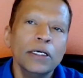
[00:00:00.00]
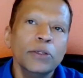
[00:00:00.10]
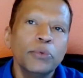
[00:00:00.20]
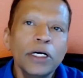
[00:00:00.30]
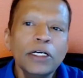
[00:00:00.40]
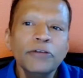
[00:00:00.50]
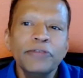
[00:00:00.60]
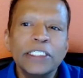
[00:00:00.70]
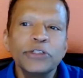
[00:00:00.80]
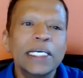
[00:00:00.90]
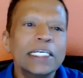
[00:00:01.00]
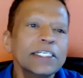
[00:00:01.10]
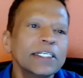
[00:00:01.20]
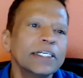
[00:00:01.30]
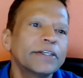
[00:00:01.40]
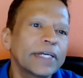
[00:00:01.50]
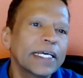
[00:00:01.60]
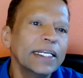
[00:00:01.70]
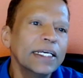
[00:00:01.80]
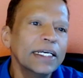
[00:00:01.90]
In the world of education and
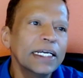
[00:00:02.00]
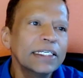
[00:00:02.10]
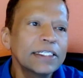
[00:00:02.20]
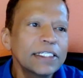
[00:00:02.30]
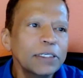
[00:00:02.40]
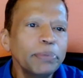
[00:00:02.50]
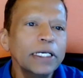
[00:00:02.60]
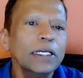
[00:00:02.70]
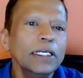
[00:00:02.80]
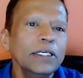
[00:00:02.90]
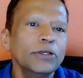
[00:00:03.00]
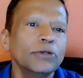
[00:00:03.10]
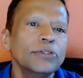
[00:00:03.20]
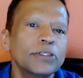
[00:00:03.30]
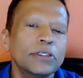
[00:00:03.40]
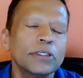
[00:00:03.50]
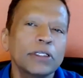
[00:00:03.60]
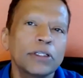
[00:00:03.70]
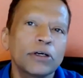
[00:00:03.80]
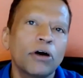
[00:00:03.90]
training, it's typically used
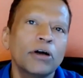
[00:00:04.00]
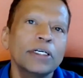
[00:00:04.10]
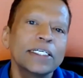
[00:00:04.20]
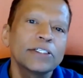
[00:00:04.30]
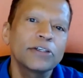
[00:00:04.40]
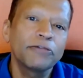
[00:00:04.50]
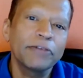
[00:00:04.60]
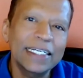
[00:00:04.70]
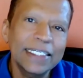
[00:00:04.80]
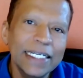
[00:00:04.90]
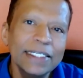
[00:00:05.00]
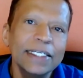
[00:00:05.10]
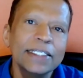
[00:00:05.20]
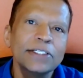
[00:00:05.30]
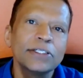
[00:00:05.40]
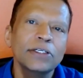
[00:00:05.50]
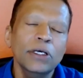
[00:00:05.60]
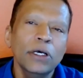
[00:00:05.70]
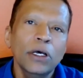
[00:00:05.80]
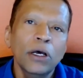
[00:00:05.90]
in the context of attendance
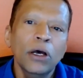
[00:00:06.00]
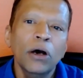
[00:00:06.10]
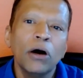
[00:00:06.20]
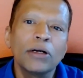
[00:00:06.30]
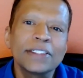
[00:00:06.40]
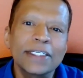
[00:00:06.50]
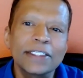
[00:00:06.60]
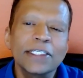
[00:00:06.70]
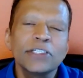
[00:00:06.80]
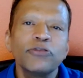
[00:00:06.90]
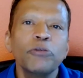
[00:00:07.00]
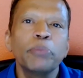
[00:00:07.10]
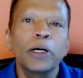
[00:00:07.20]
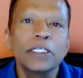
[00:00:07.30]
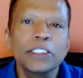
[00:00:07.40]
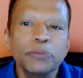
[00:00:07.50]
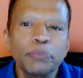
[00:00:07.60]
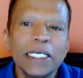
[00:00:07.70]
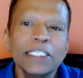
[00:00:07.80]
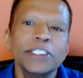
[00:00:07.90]
or successful
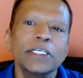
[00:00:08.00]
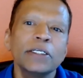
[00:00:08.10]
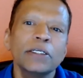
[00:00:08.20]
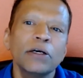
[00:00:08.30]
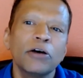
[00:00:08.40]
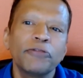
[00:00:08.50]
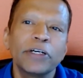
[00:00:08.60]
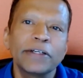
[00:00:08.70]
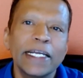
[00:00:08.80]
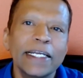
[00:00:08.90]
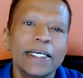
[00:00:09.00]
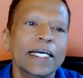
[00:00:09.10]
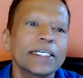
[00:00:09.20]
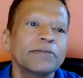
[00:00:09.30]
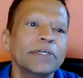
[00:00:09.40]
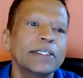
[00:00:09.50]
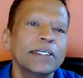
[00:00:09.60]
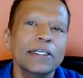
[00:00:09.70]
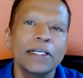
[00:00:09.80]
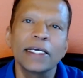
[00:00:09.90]
participation of a training
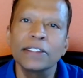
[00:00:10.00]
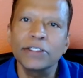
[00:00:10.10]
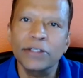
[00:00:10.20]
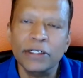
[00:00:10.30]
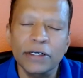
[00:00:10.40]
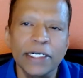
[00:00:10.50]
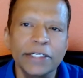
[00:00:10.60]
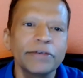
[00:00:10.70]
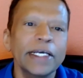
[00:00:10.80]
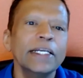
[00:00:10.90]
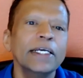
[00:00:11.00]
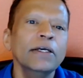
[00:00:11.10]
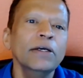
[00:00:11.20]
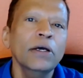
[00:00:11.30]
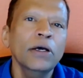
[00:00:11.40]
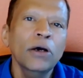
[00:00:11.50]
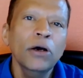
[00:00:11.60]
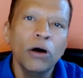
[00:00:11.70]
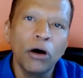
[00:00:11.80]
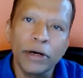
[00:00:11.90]
activity like instructor-led training
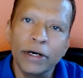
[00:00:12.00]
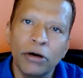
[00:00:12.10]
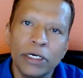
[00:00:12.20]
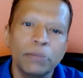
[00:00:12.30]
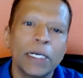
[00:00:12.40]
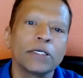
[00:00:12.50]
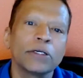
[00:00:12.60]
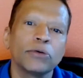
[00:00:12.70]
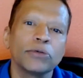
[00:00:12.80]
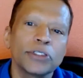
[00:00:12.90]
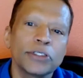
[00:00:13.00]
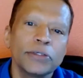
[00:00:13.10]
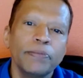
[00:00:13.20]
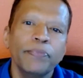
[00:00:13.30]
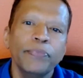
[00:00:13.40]
or an on-demand course.